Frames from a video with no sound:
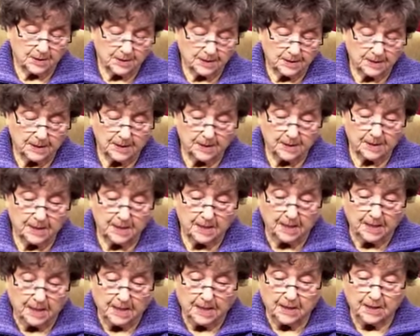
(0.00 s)
a call, and
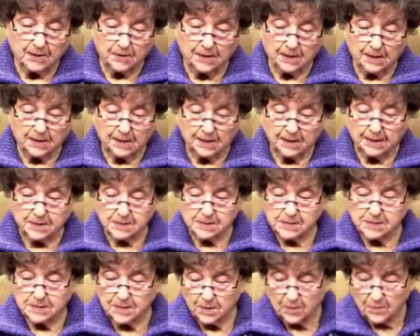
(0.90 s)
they'd
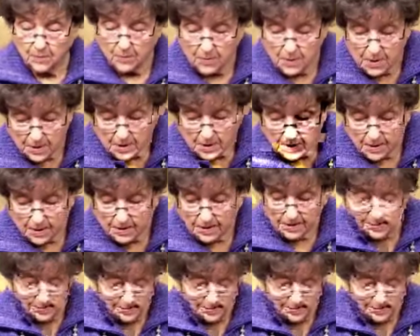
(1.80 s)
let us know.